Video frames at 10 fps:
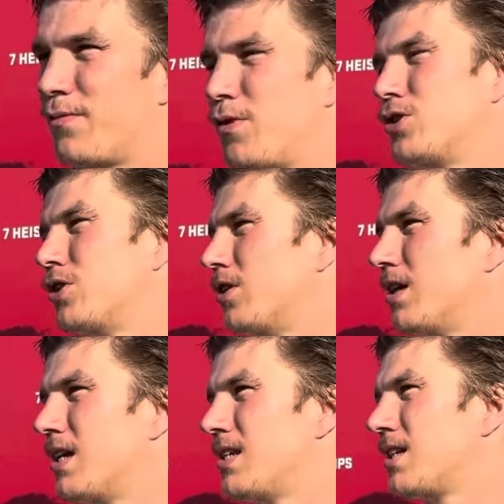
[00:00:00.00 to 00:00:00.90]
For sure.
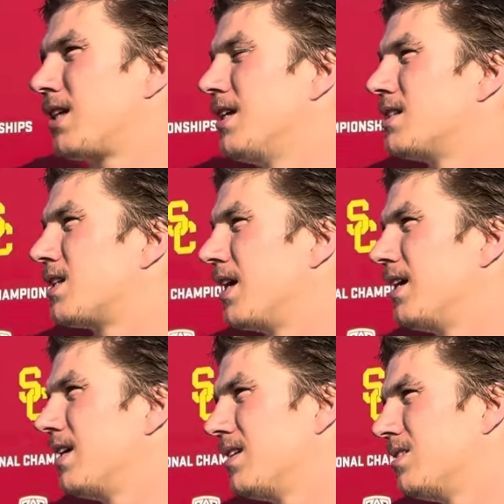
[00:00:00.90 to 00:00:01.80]
It's a clean slate.
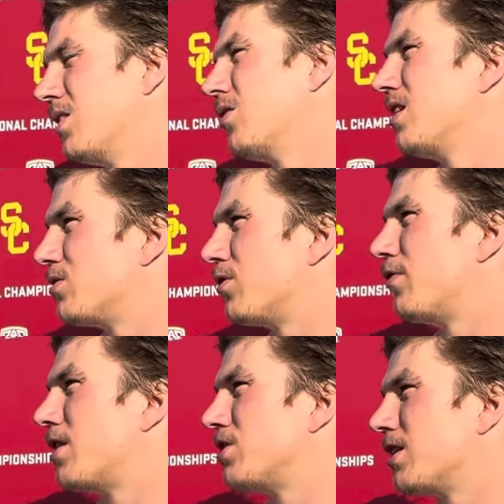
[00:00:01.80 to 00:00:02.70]
You know, it is
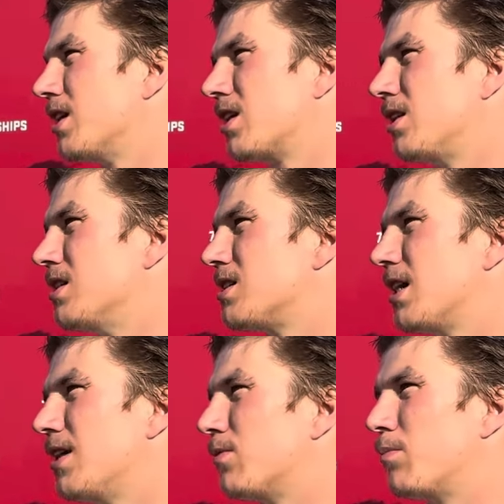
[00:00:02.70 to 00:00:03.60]
refreshing getting a clean
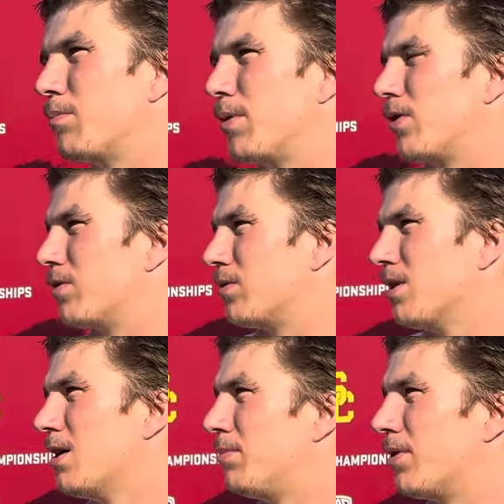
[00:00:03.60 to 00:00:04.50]
slate and
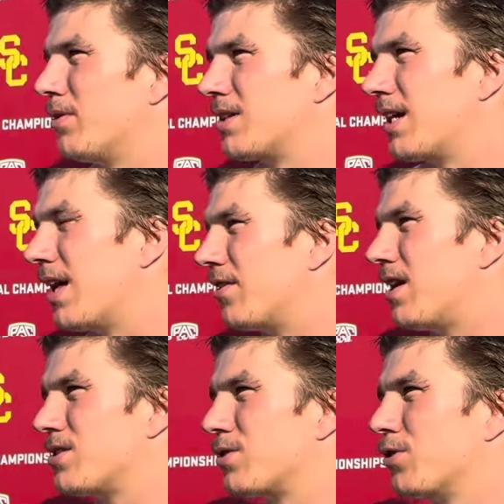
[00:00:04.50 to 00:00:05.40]
going together
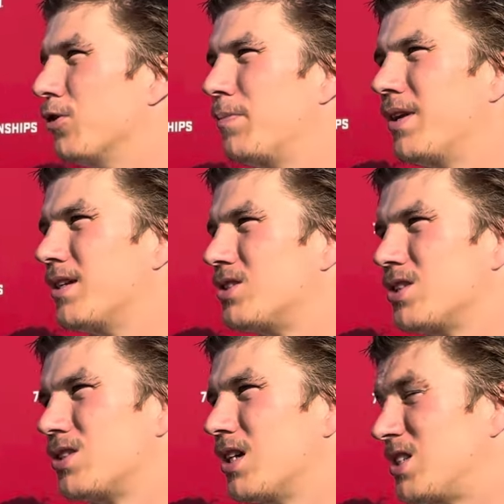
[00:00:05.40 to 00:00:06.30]
as a group, and
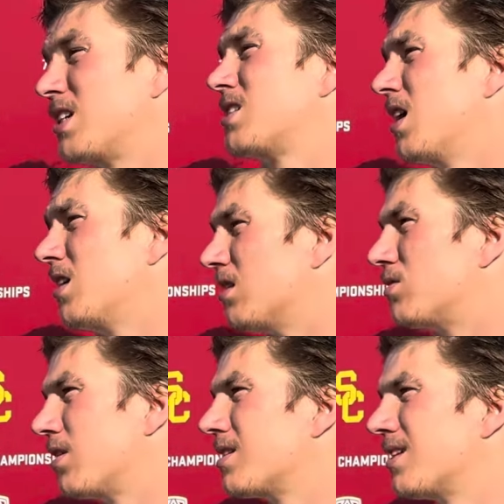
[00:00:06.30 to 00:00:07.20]
it's exciting. It's
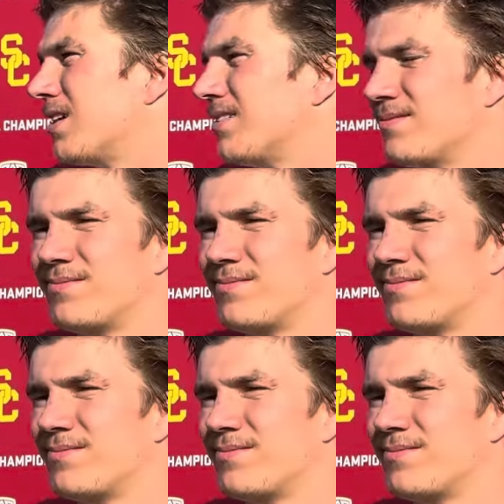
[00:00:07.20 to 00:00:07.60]
really exciting.